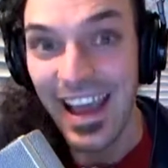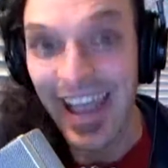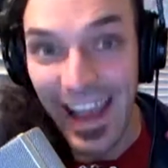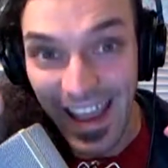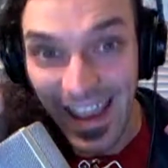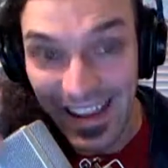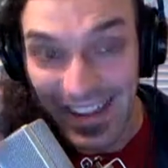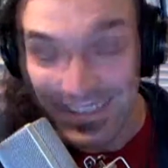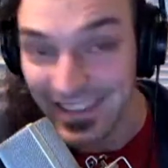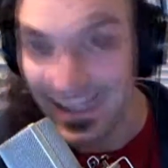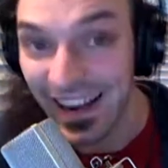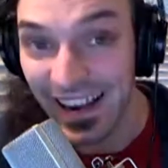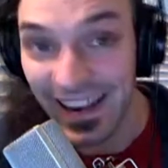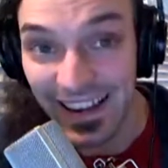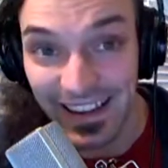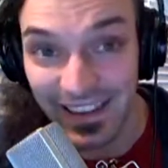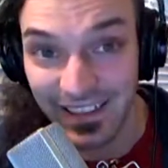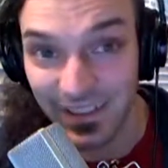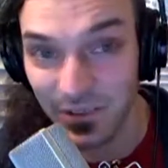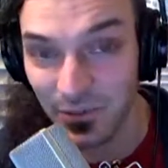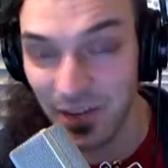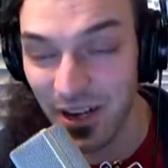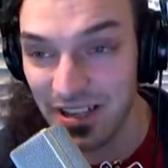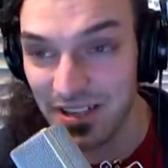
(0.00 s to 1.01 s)
And yeah, and
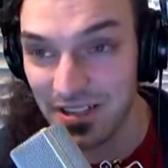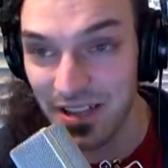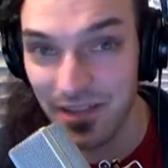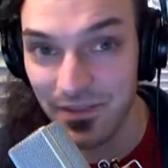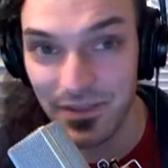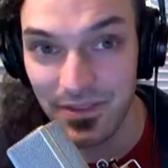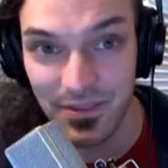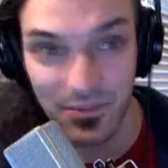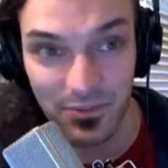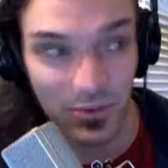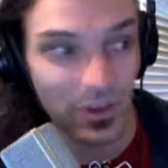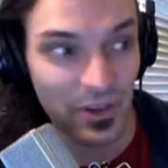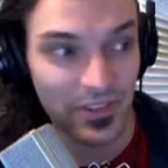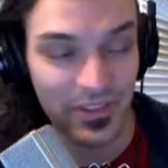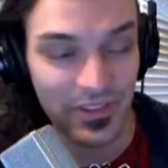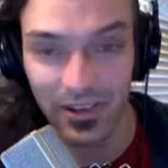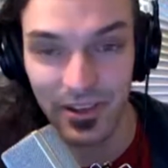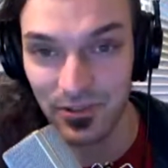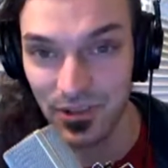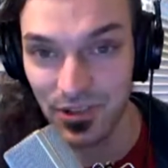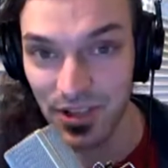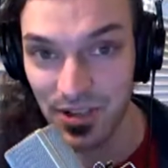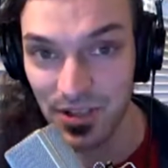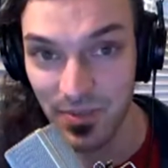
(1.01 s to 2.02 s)
the rest of us, will
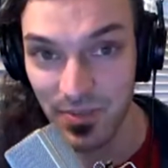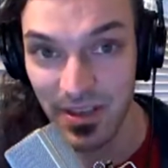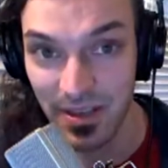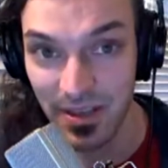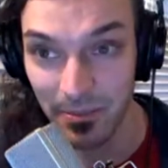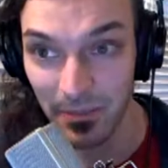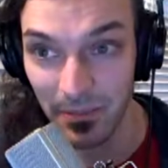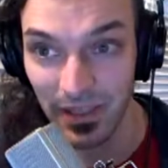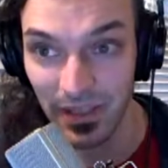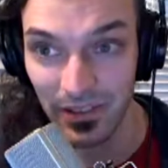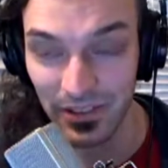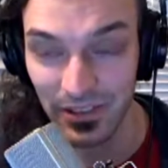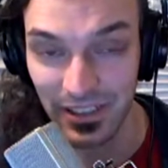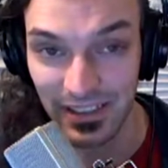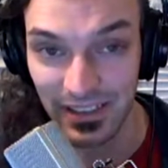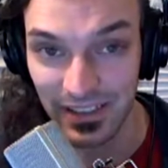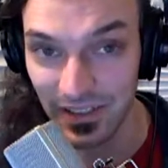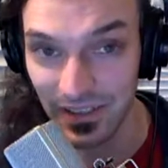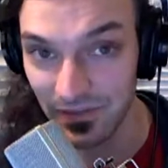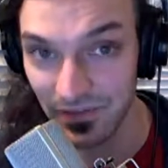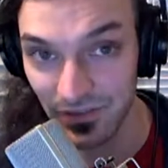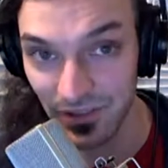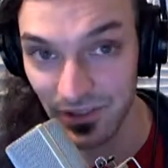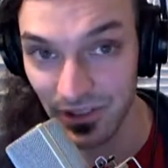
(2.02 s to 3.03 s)
there'll just be a million
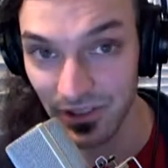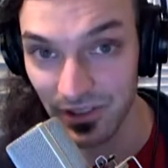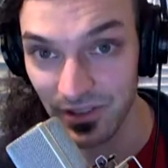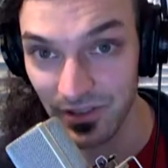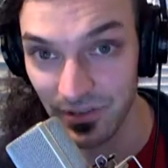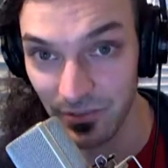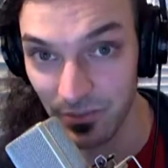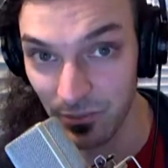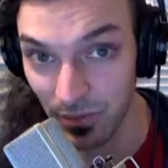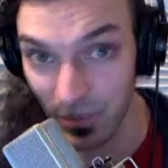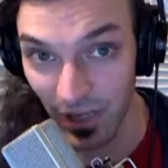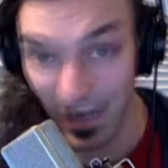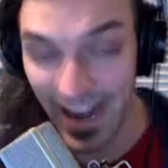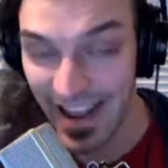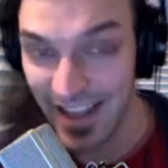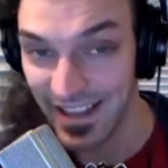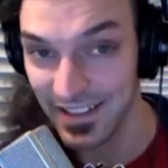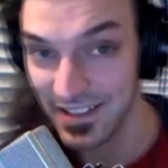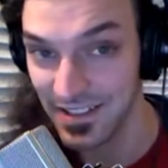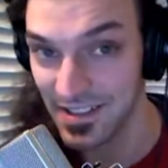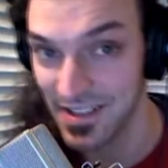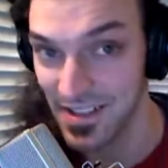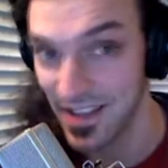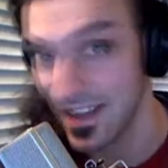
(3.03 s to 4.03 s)
different
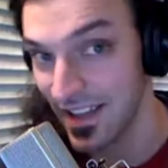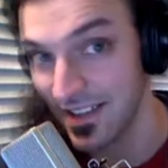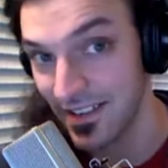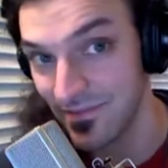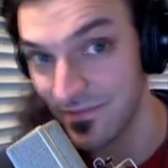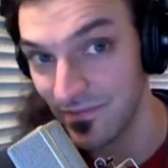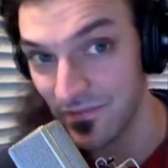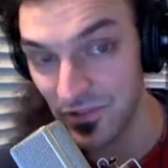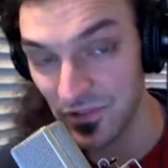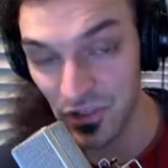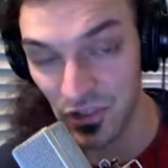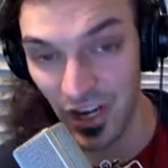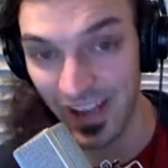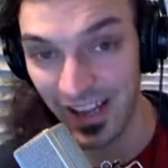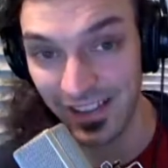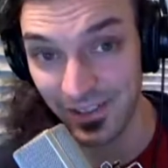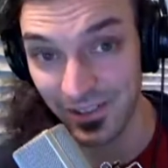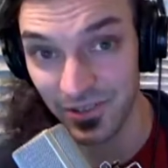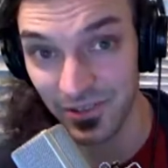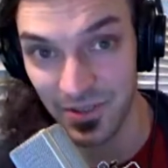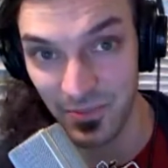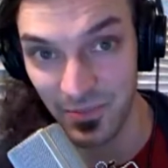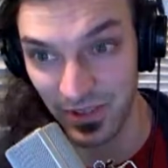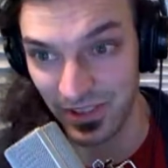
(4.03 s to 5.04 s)
brands and
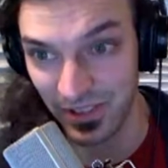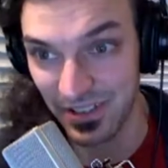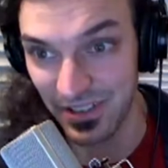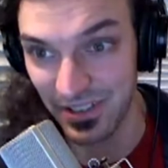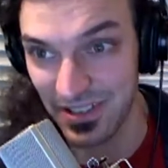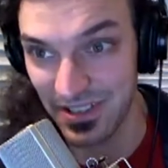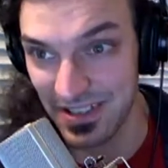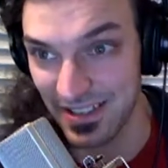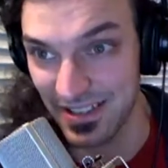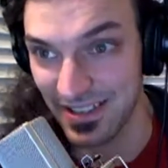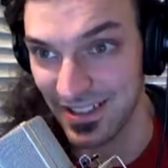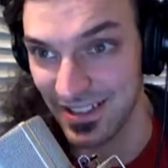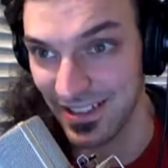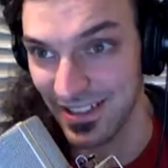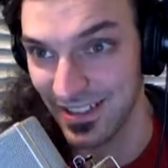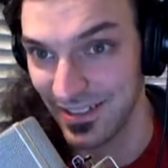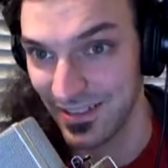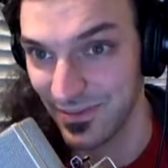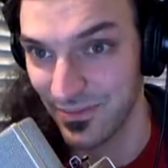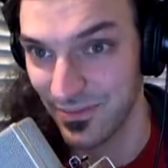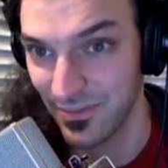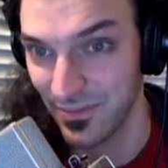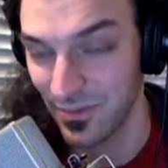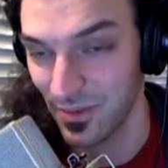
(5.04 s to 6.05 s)
channels because it's going
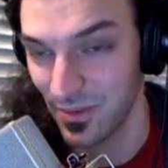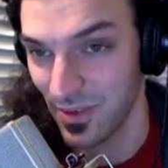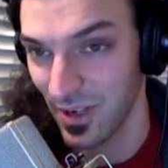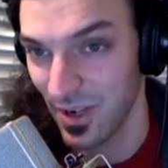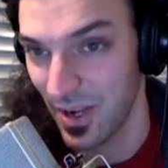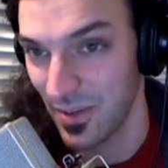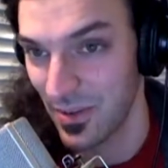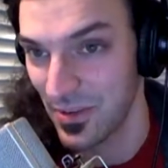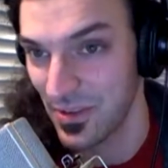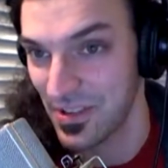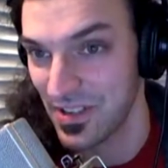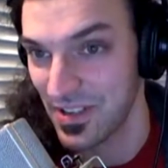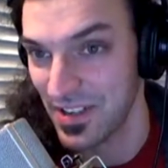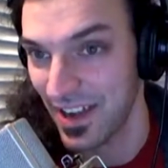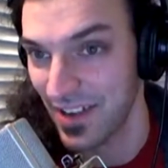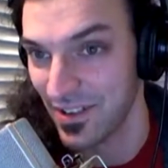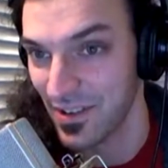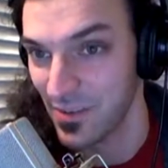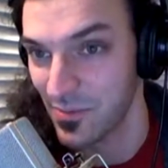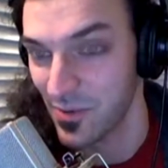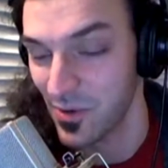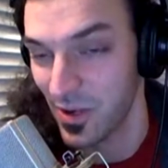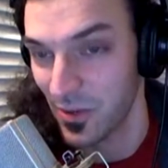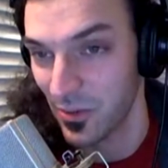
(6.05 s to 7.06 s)
to, we're almost now to
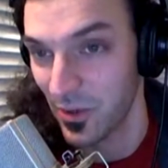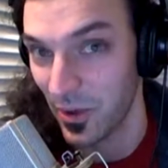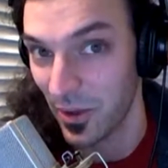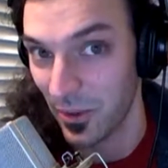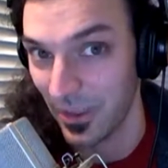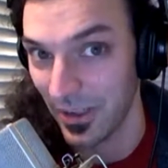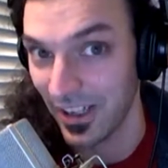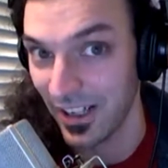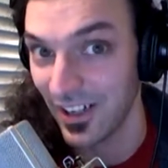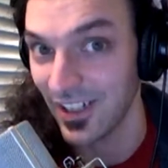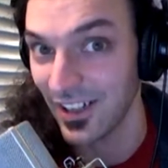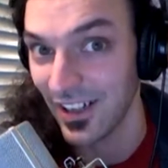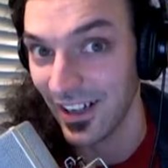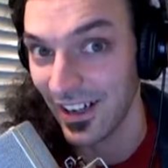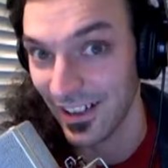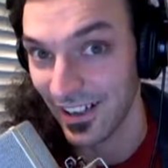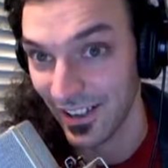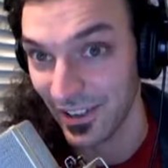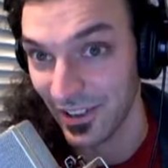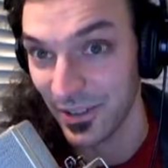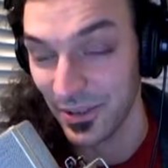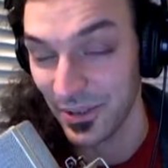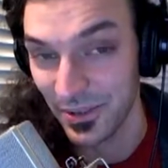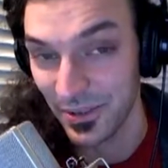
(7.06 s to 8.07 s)
the point where we all are our
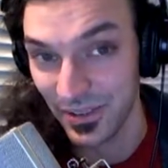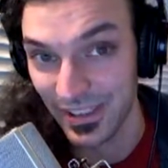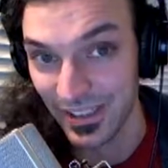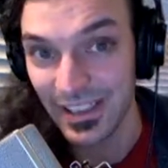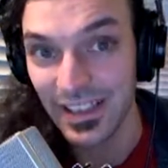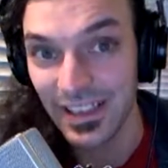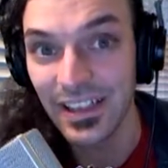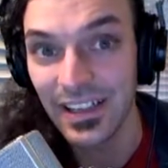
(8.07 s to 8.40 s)
own